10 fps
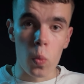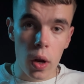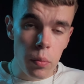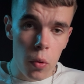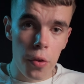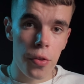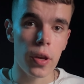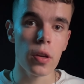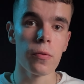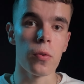one more
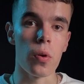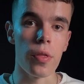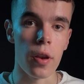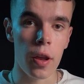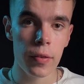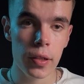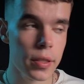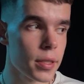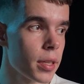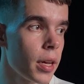thing for the
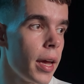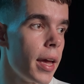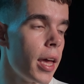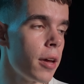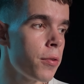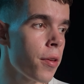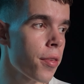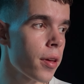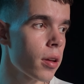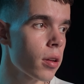levels.
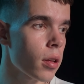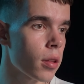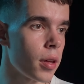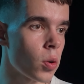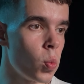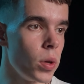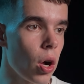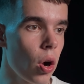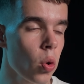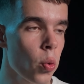Everything that we
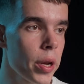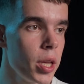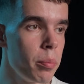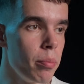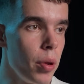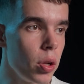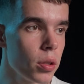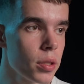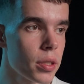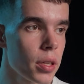already
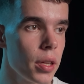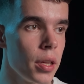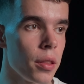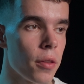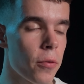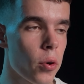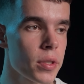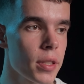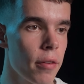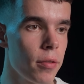built in the
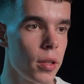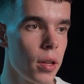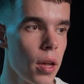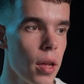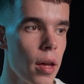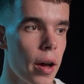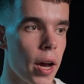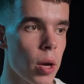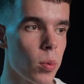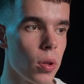first level,
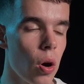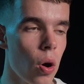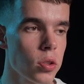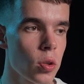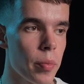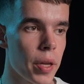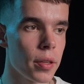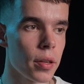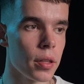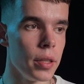I will
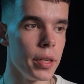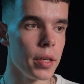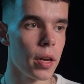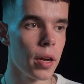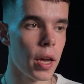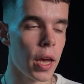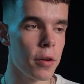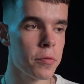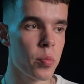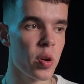automatically
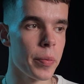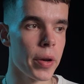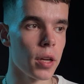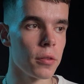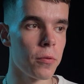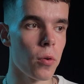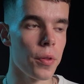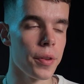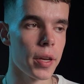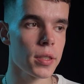have prepared
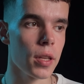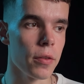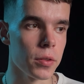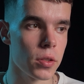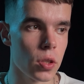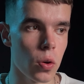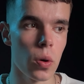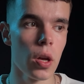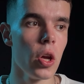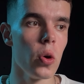for the next level.
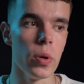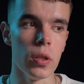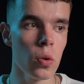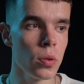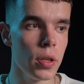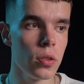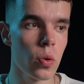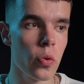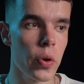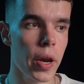So we don't need
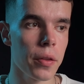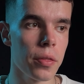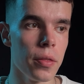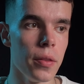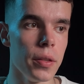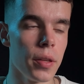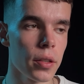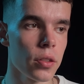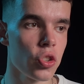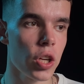to create the
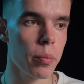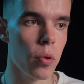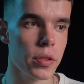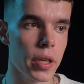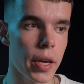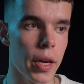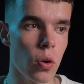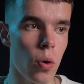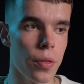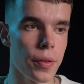done checkbox again
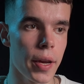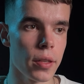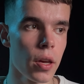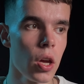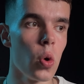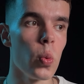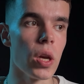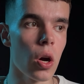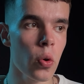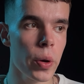or the date.
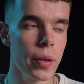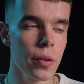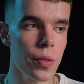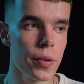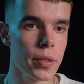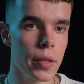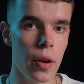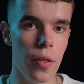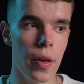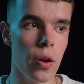We already did this
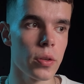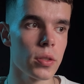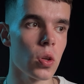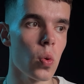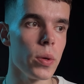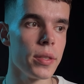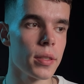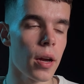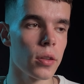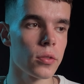there, so we
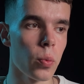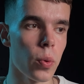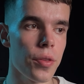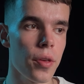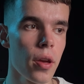start with